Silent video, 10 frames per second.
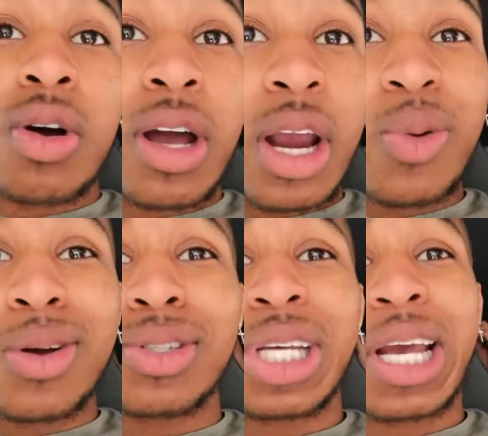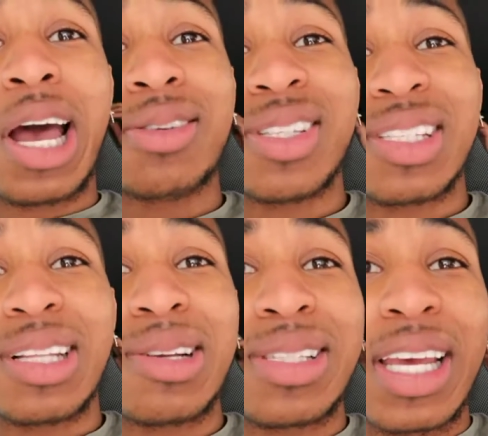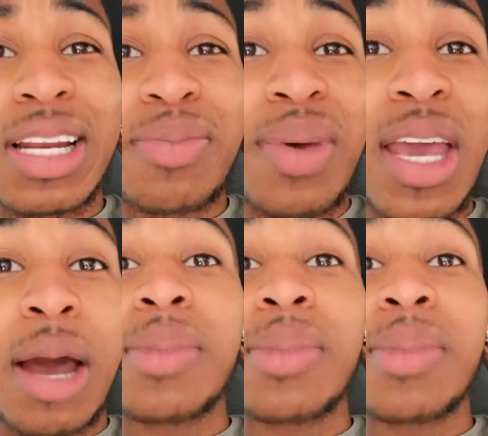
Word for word: go in here, we're gonna check out just a little tiny bit.